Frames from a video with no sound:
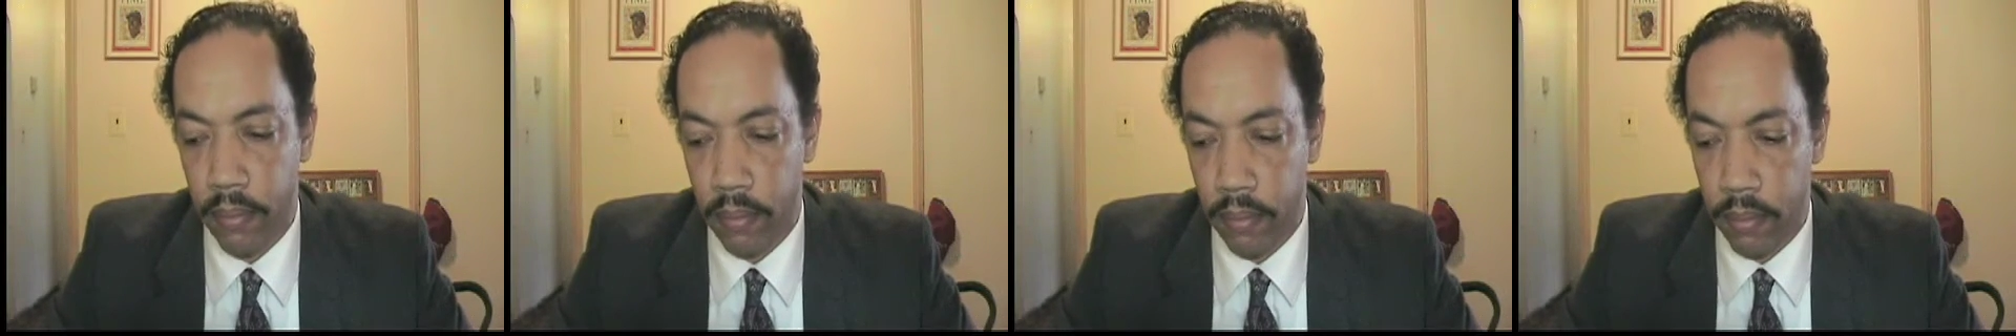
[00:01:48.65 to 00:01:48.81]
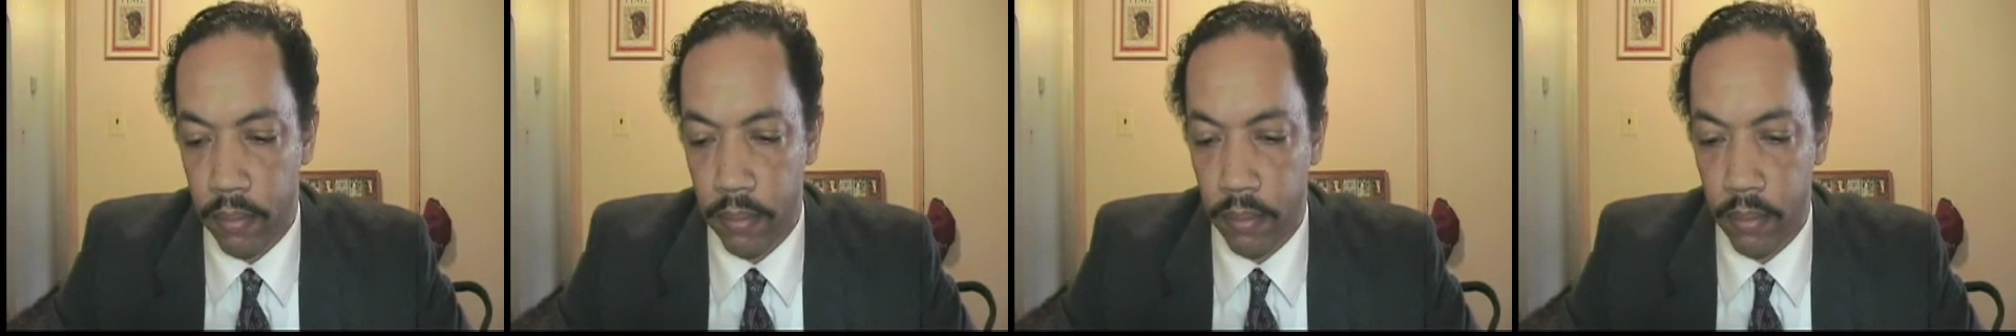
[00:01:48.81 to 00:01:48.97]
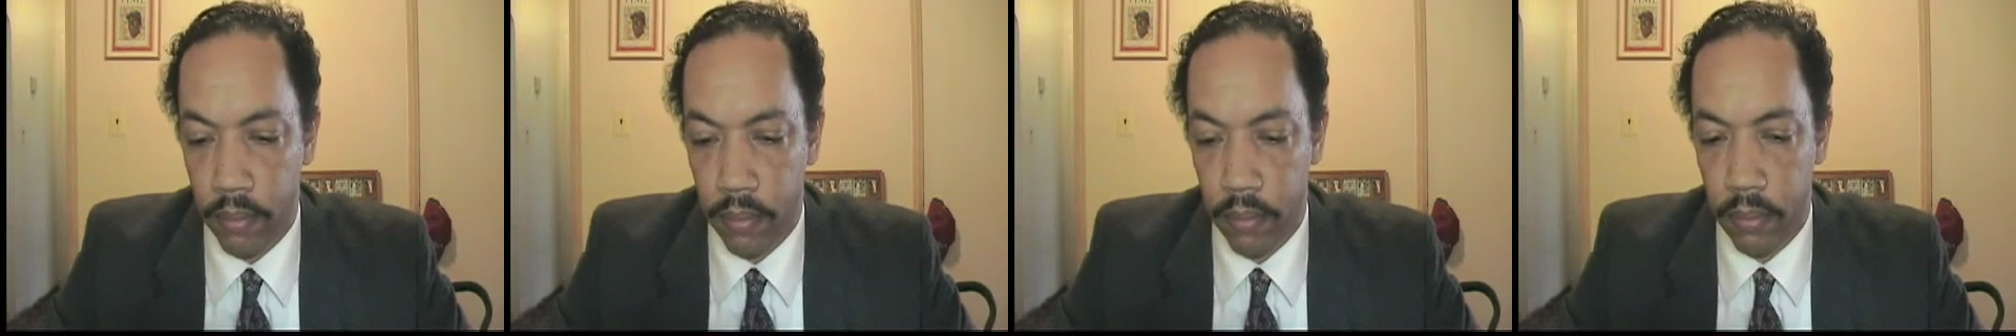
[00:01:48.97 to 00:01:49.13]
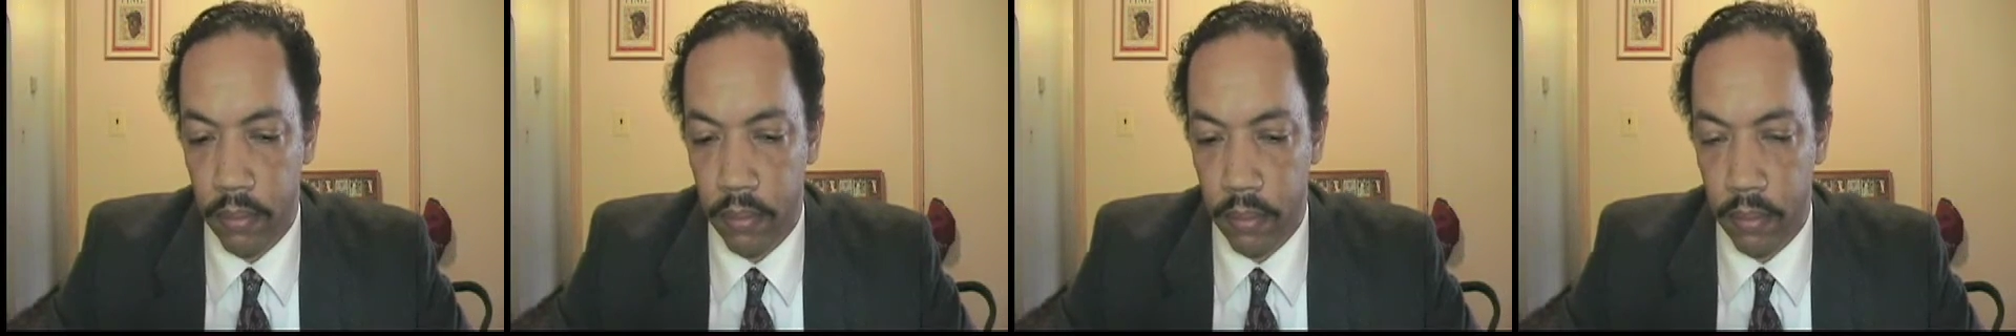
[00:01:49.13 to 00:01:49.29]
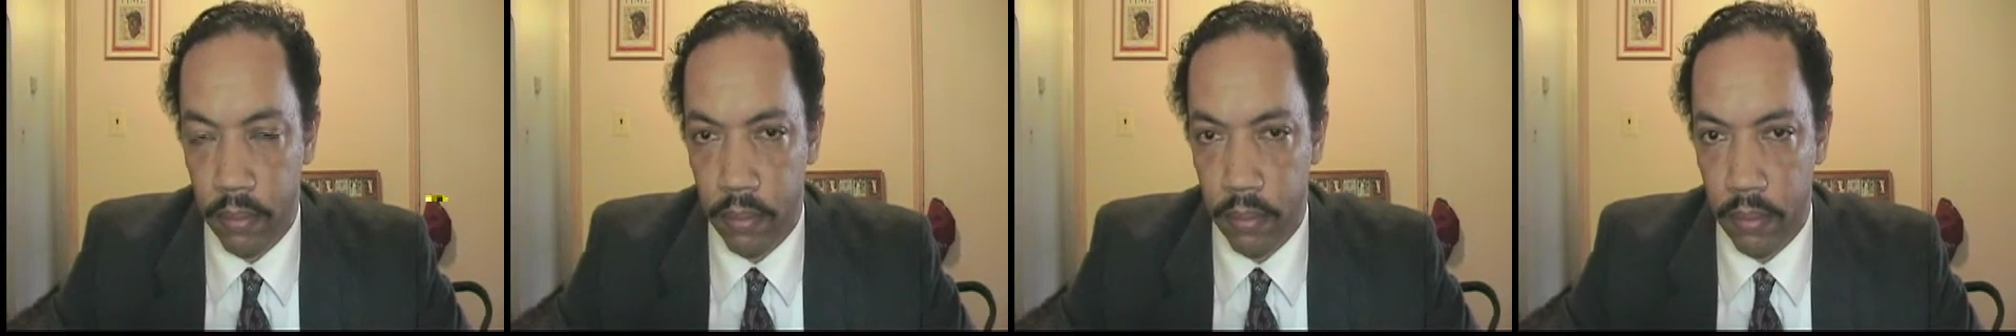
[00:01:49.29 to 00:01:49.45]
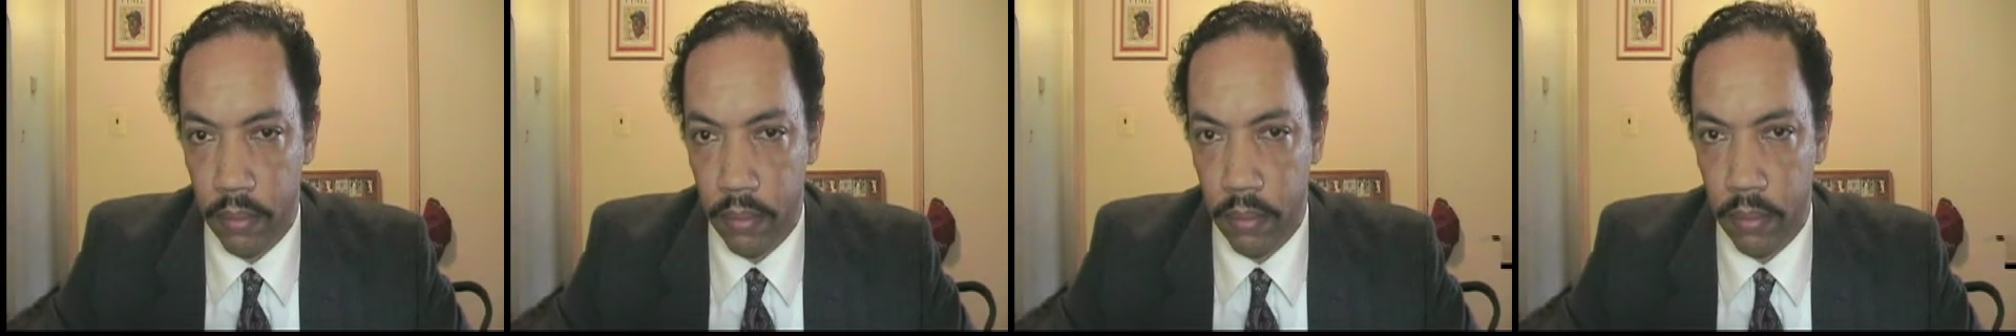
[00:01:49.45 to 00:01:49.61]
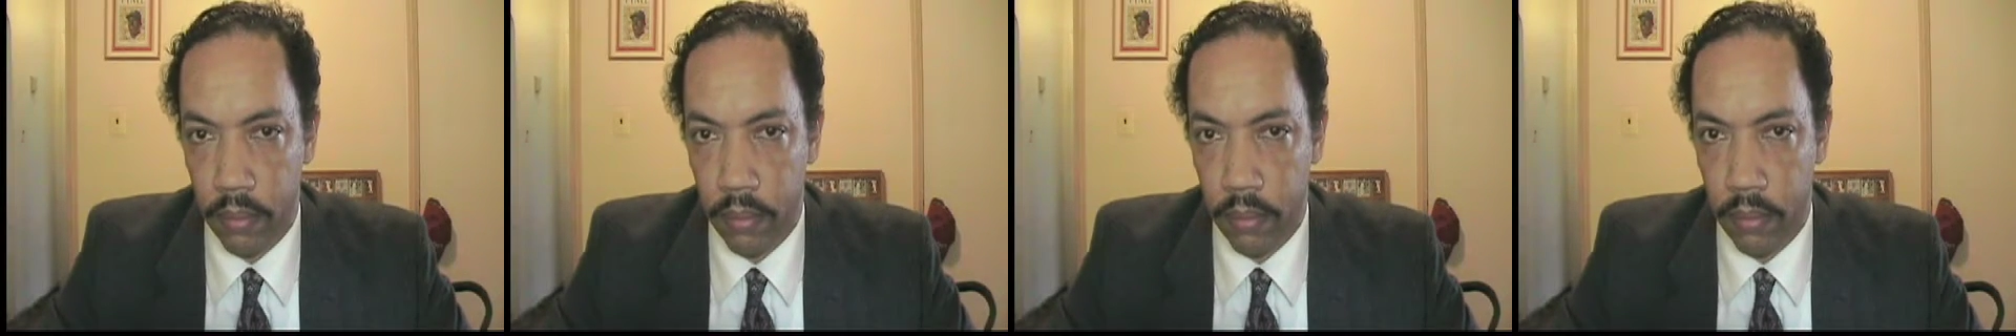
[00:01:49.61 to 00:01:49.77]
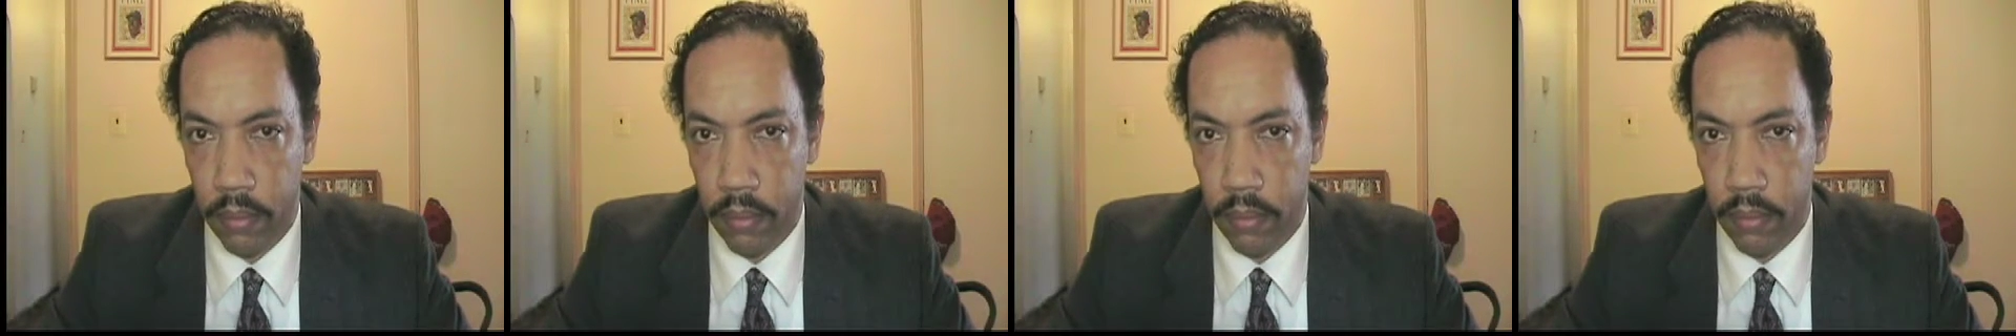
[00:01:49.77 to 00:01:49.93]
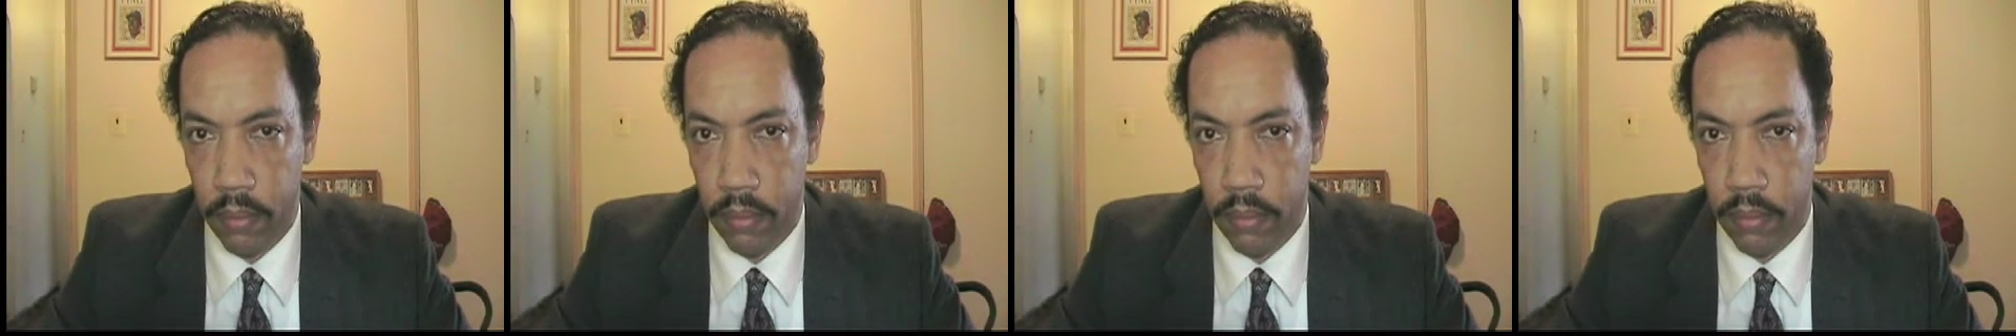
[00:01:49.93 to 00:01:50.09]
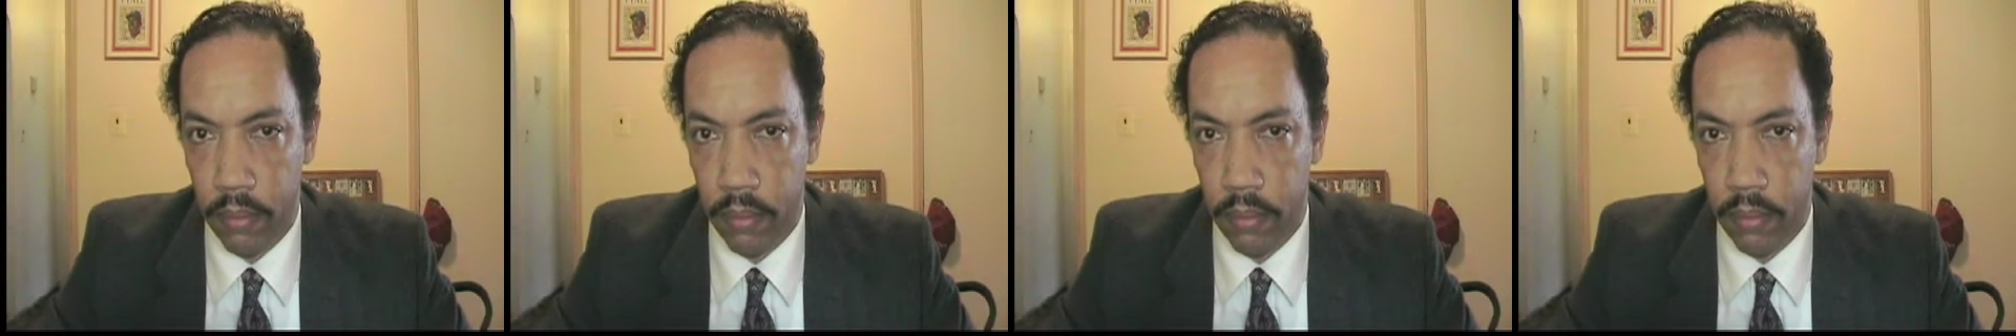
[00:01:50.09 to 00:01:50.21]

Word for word: Oh, okay. Um,